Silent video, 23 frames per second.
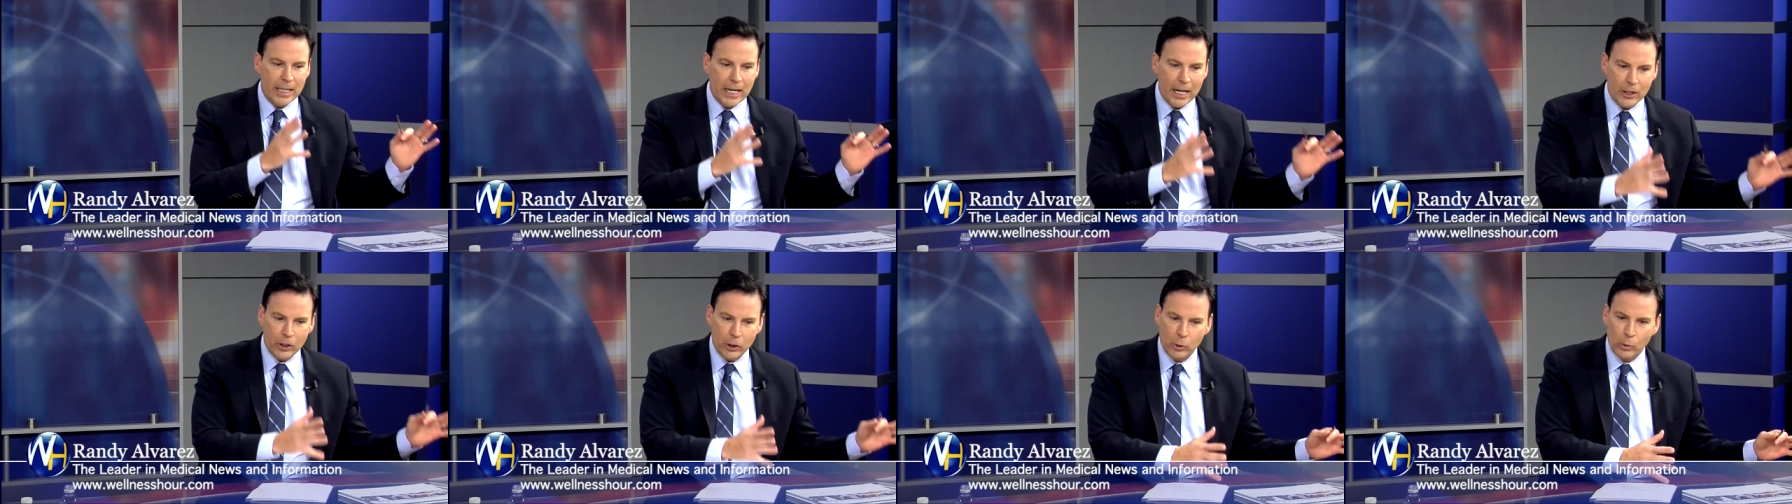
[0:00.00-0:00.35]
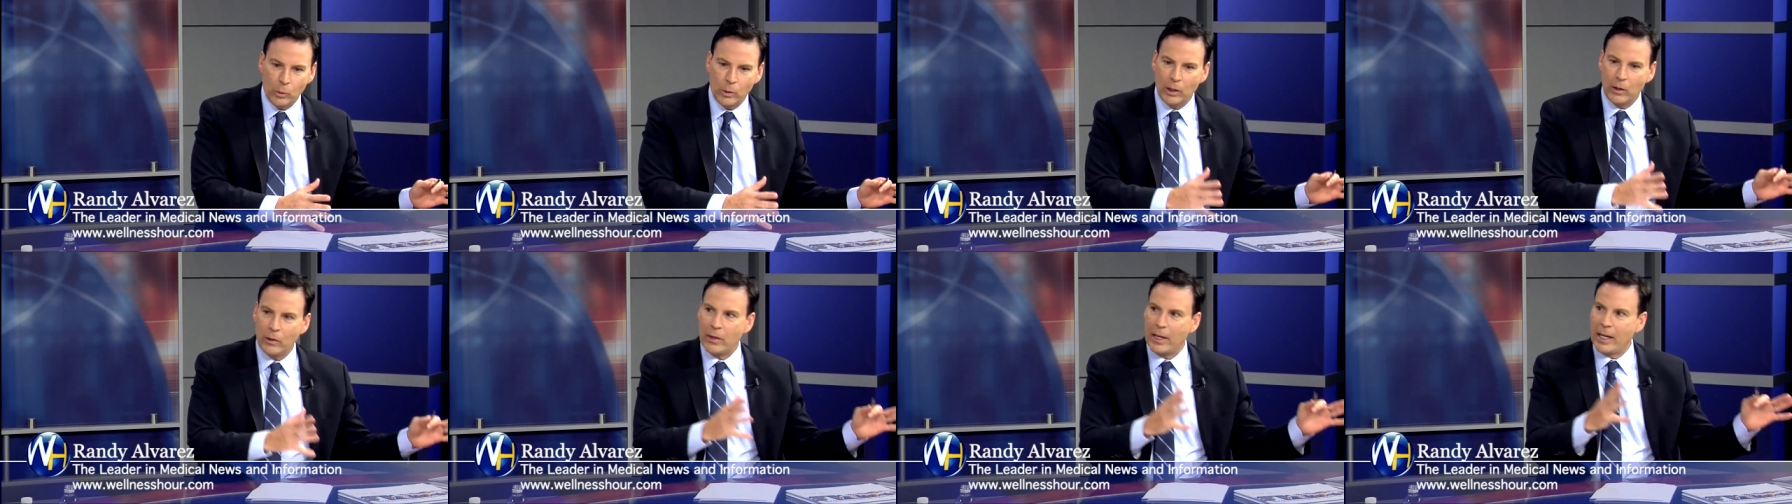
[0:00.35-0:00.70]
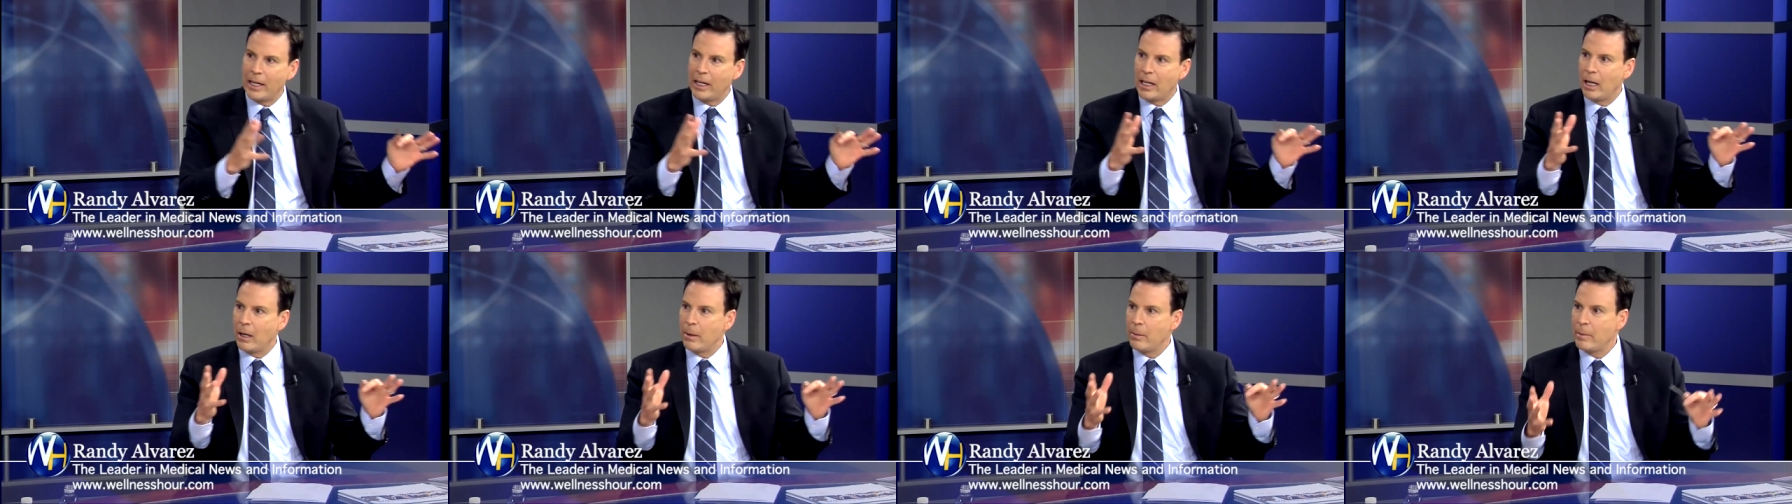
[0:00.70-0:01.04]
denturer, they
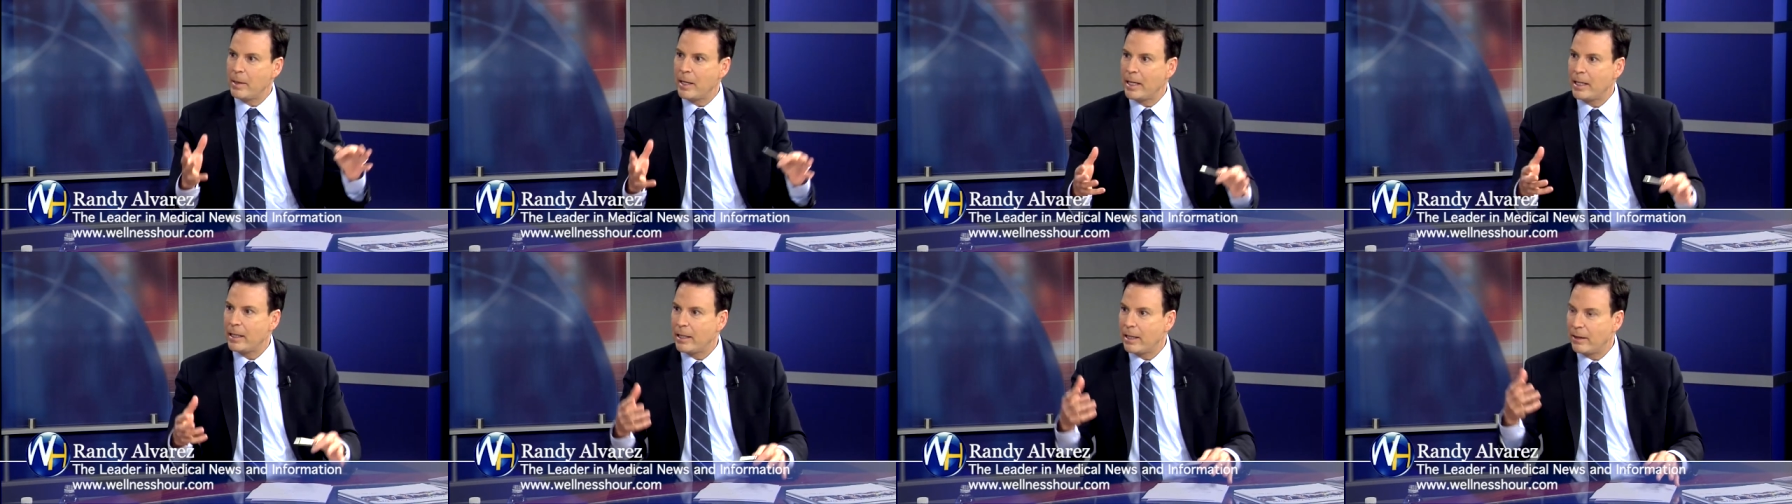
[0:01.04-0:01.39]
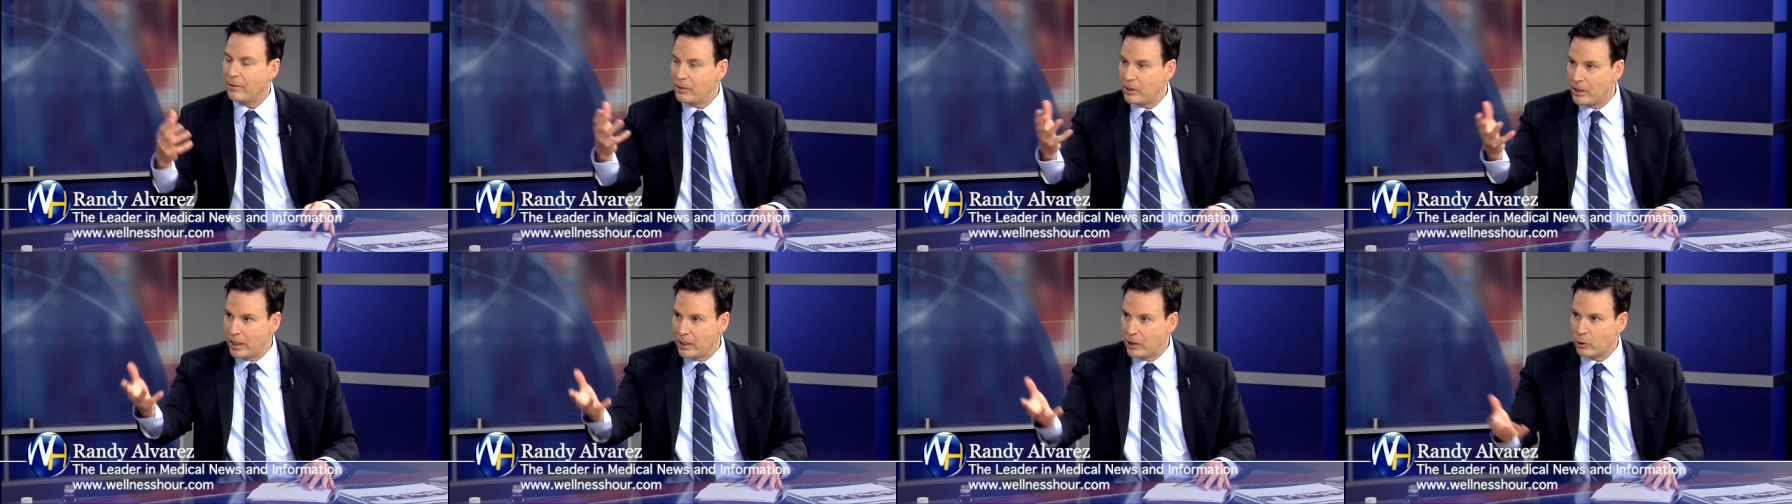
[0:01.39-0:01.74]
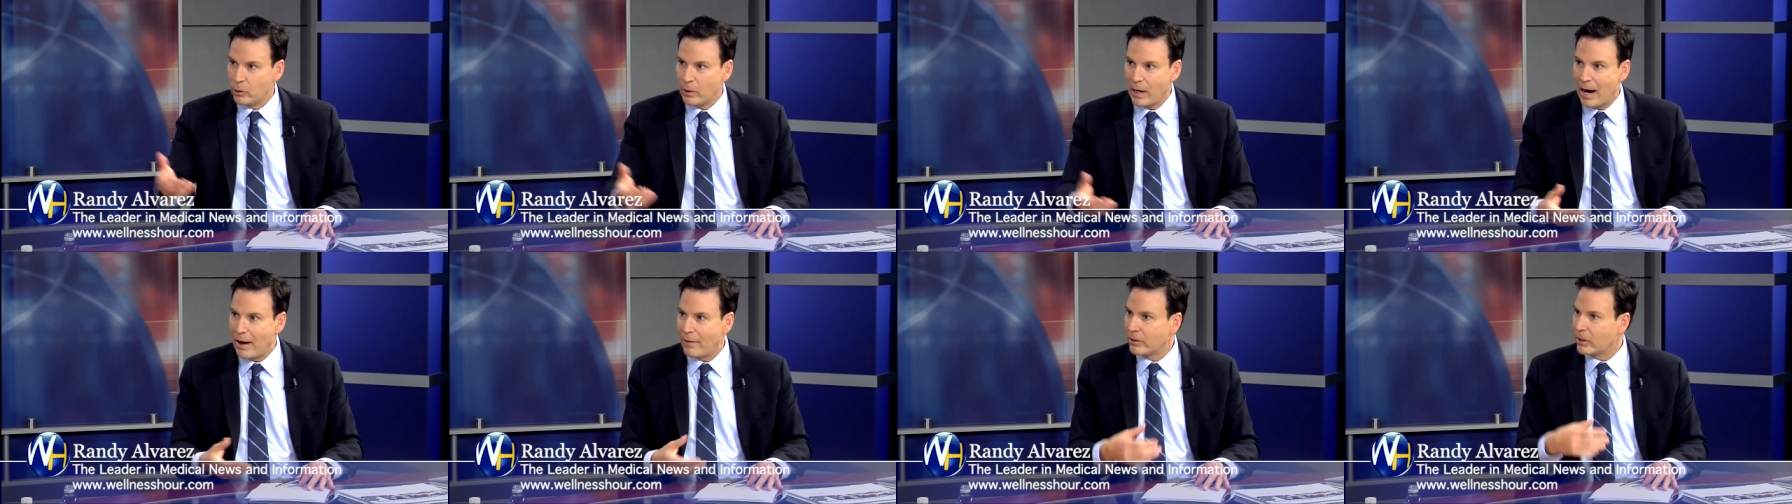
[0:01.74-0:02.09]
come in, they've seen
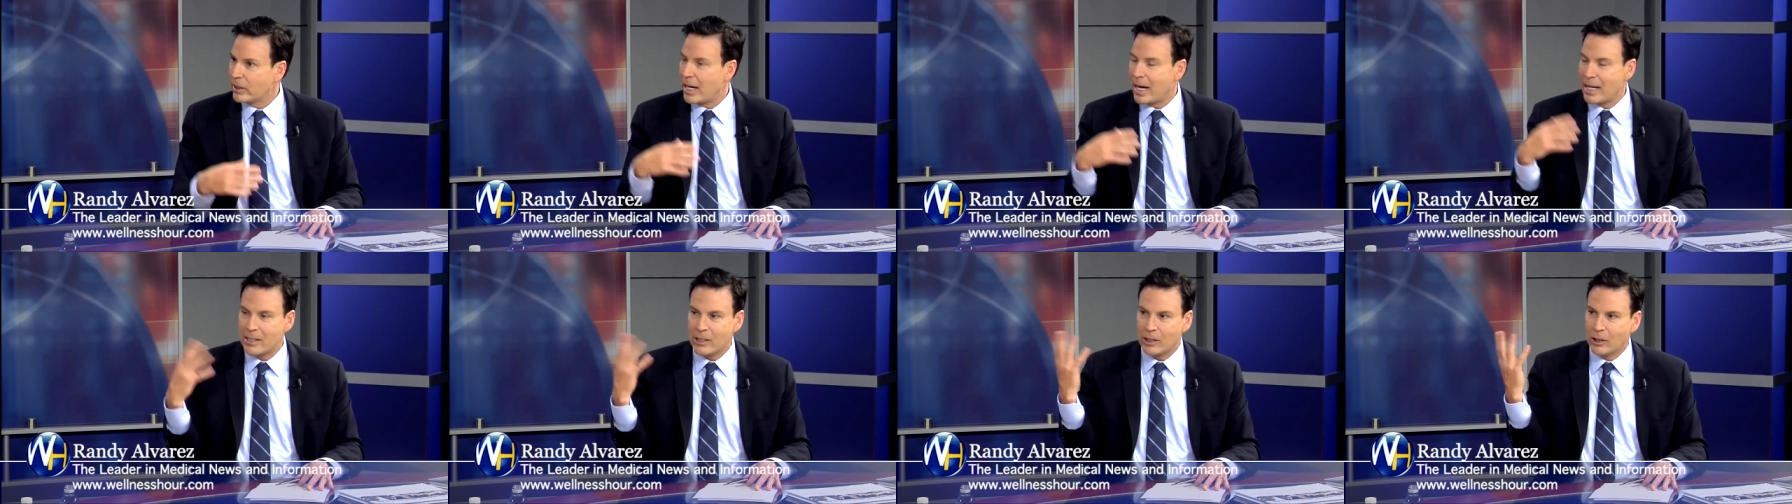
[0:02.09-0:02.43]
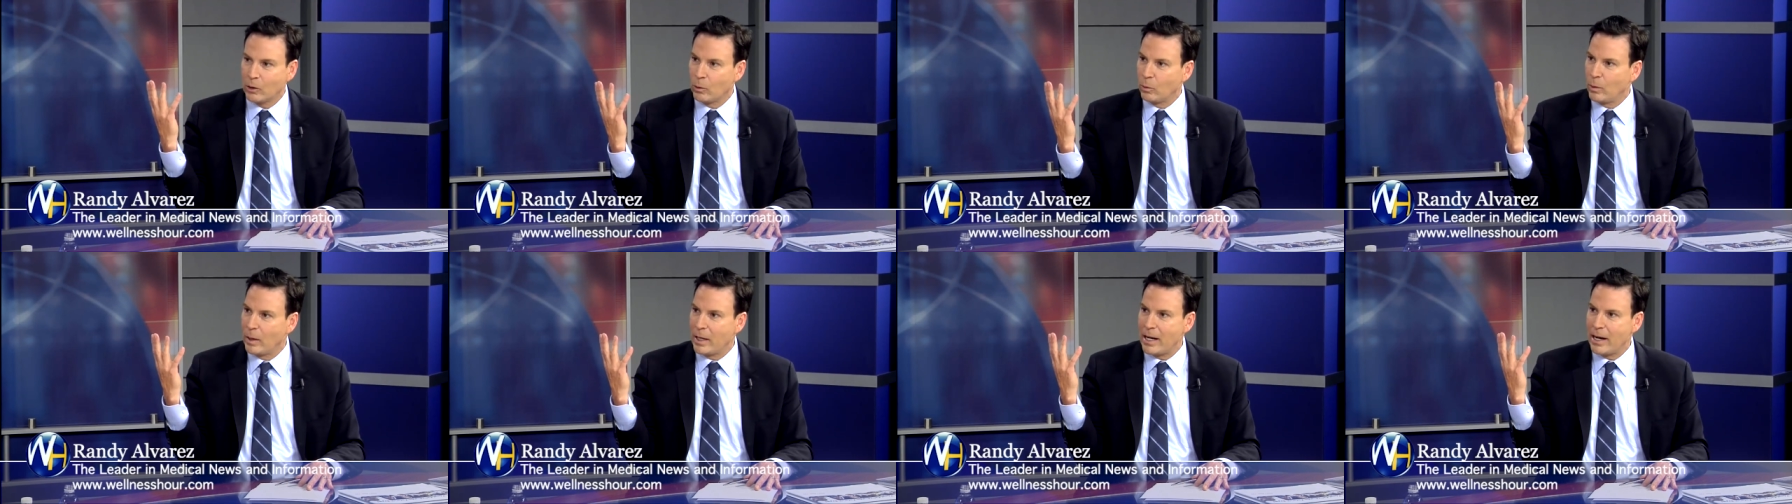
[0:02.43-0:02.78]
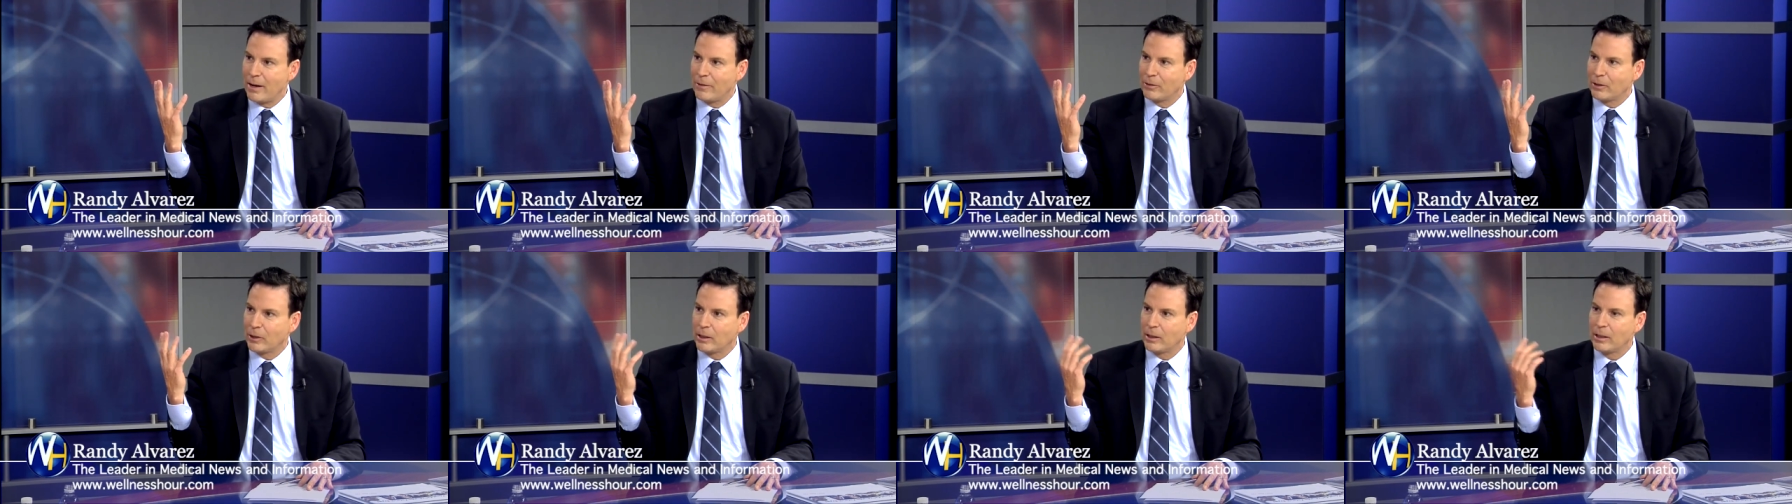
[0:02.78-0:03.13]
your advertising or
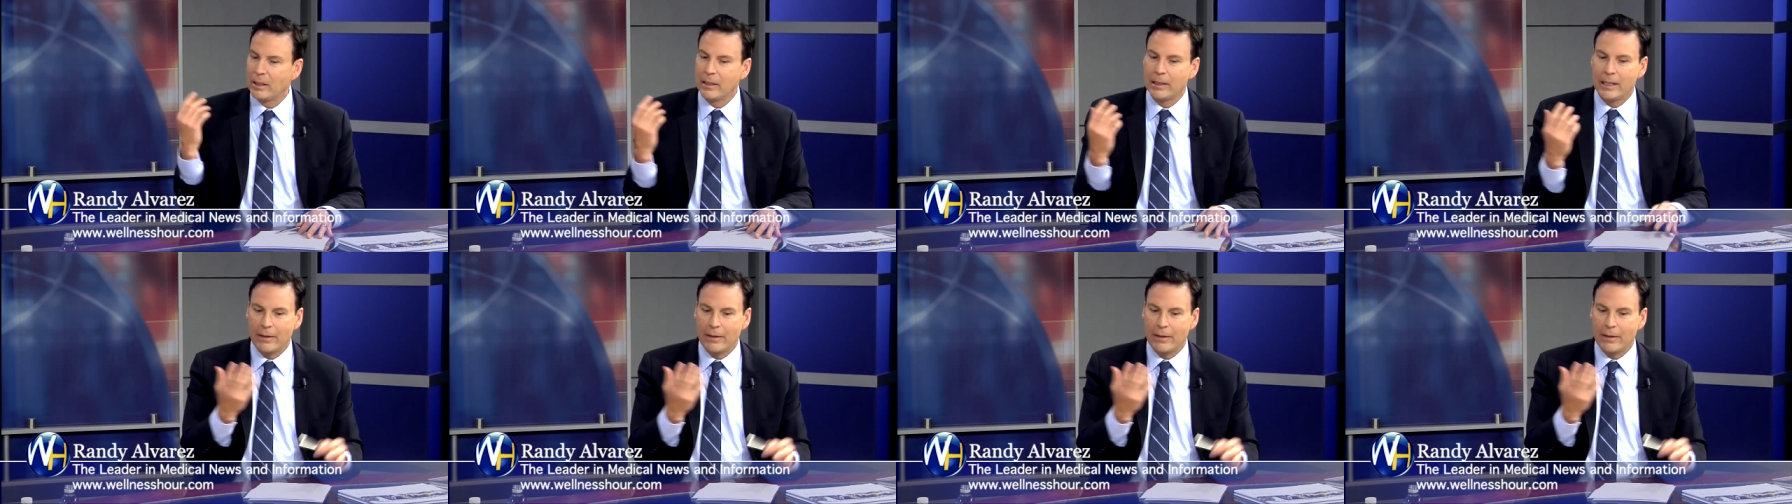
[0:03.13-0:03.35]
whatever,